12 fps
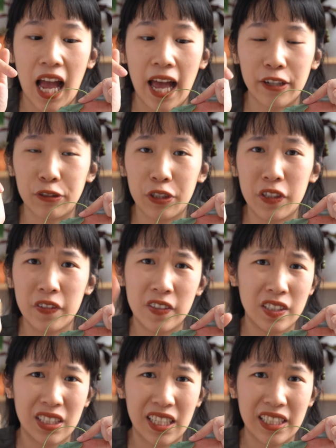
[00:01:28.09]
I don't know if it
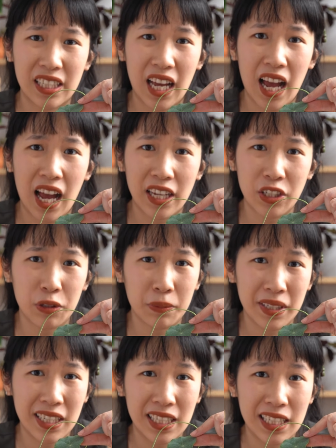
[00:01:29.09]
was like the high
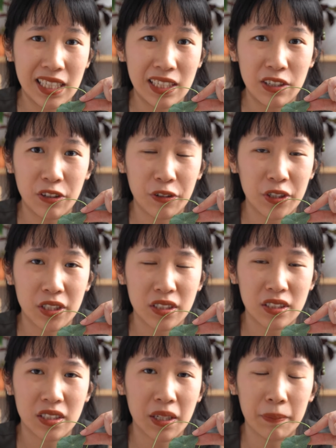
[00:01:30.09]
humidity or
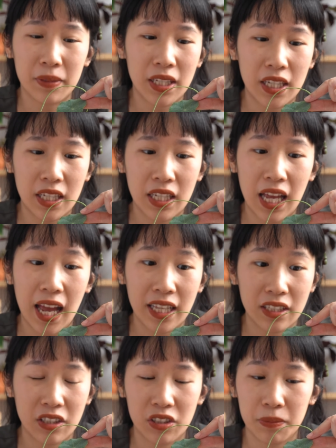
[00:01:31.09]
something
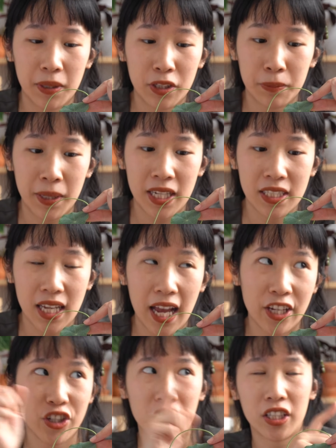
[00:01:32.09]
had the spider mites.
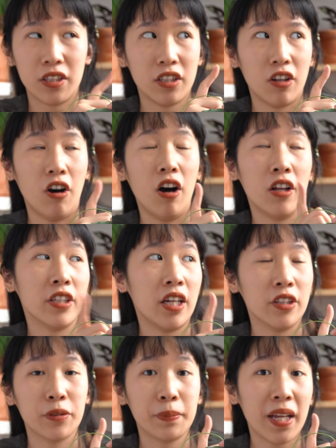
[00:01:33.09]
I checked all the
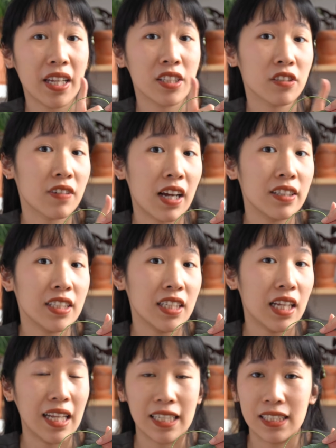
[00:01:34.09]
other plants around
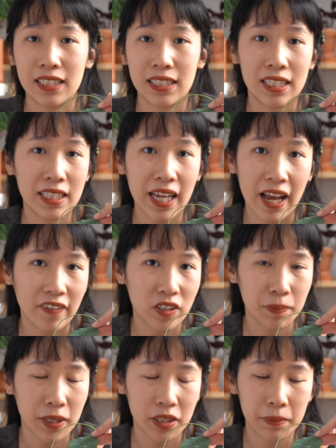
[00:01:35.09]
it and it didn't have
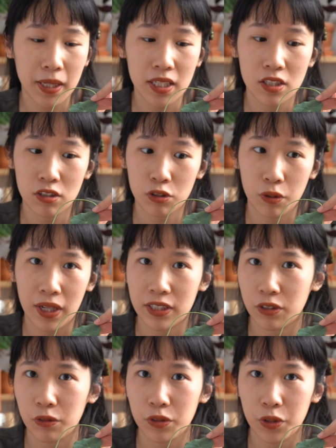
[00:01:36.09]
spider mites, so I
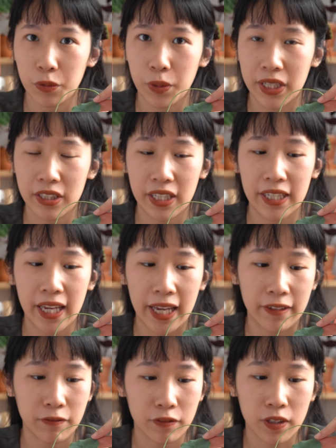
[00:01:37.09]
don't know where they
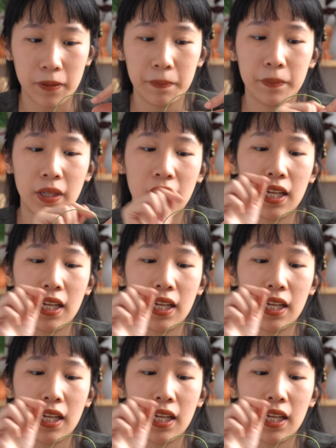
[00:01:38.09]
came from.